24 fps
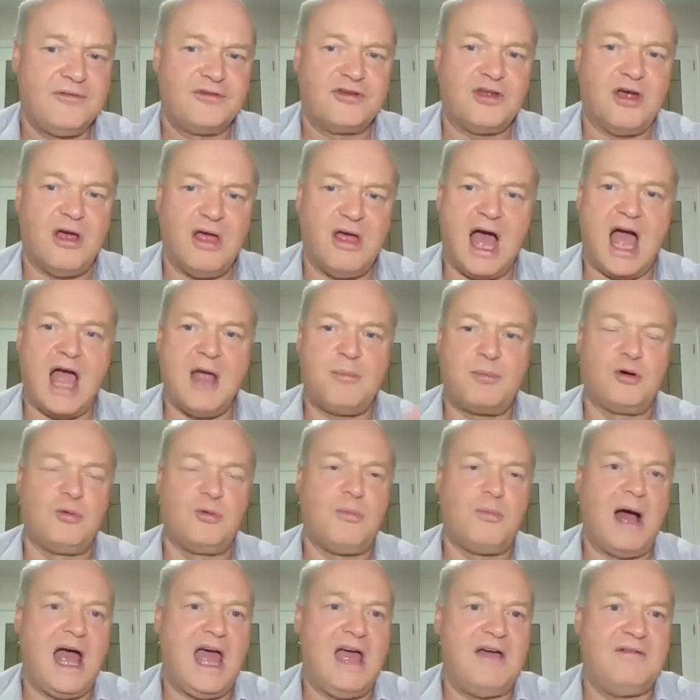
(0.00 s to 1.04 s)
So
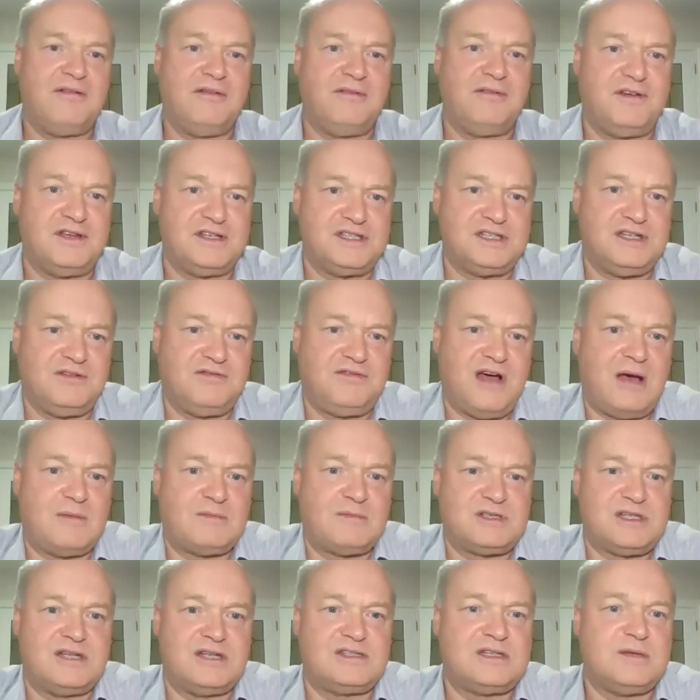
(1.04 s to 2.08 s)
April, May, if it fits your
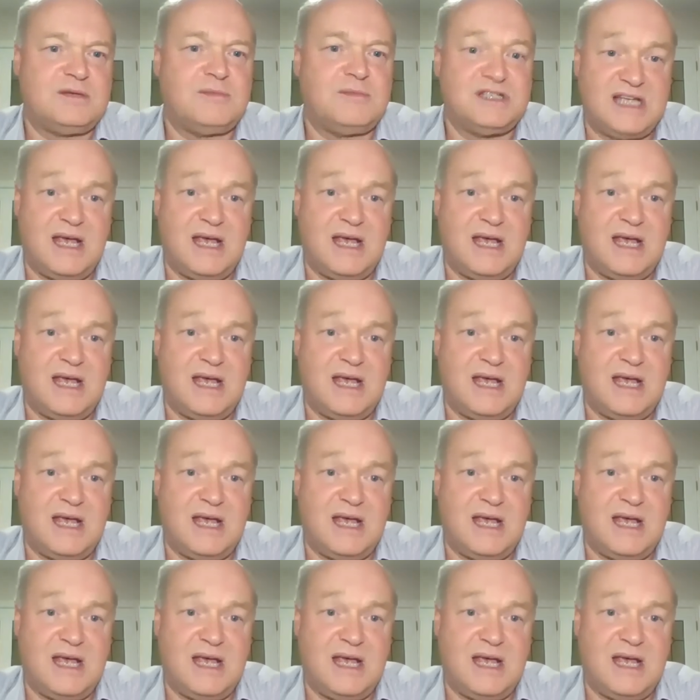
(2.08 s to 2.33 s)
farm system,